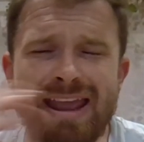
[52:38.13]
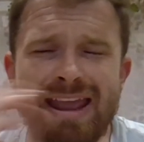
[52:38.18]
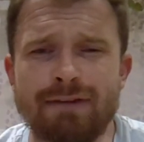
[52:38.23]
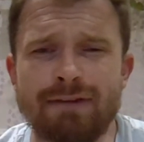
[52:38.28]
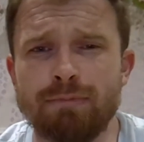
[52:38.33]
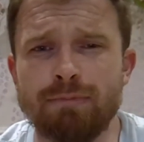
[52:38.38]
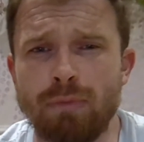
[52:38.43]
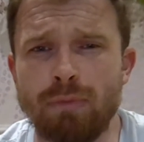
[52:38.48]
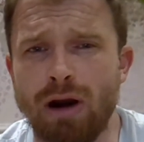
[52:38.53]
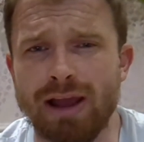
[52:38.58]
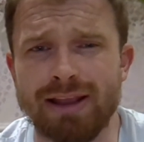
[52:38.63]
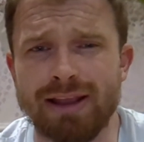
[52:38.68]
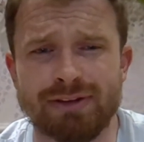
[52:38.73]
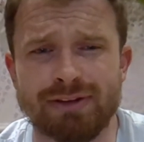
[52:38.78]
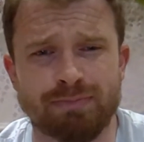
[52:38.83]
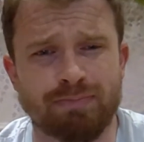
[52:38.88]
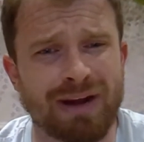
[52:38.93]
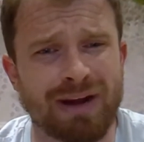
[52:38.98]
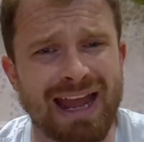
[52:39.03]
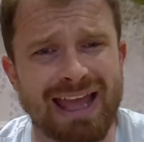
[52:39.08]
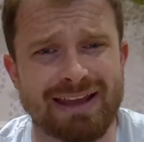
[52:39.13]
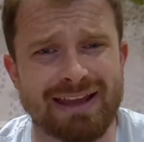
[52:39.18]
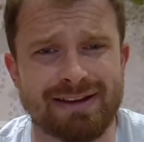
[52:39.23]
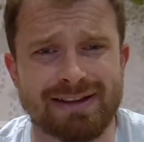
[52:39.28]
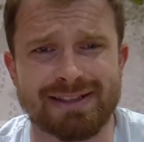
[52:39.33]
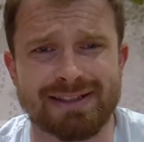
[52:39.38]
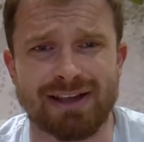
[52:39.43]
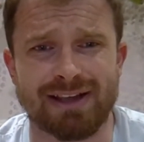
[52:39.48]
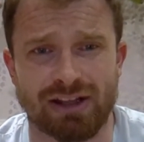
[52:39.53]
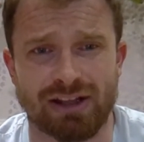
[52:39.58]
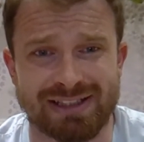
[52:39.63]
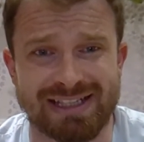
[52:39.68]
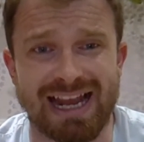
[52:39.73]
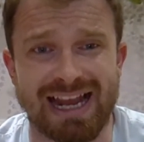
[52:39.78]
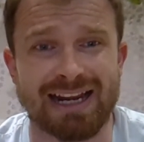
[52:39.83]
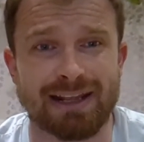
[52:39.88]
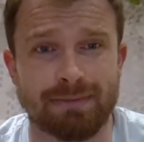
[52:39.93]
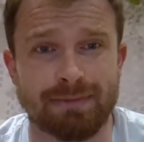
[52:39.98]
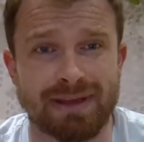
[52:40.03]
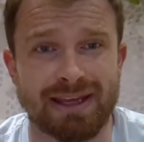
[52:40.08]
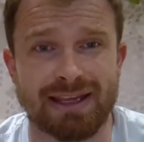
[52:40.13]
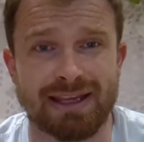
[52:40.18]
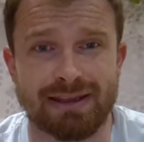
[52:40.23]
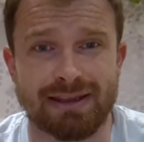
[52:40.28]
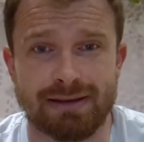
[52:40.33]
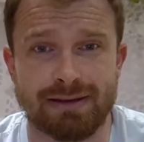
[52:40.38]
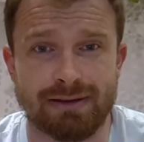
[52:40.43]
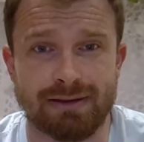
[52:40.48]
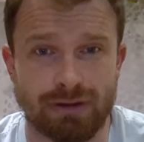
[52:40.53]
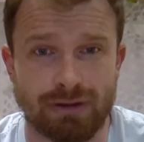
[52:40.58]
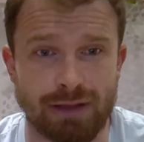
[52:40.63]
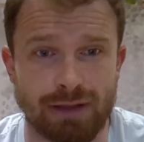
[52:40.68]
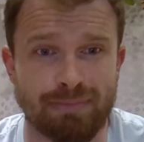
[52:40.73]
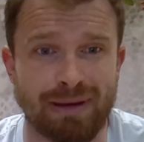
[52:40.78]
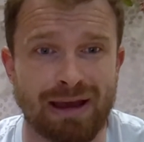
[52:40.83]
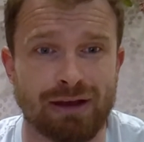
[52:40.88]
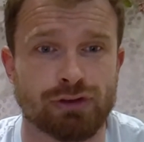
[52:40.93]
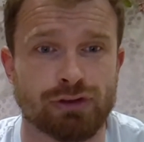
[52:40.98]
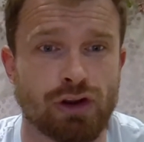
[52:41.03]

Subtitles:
if my players are telling me, like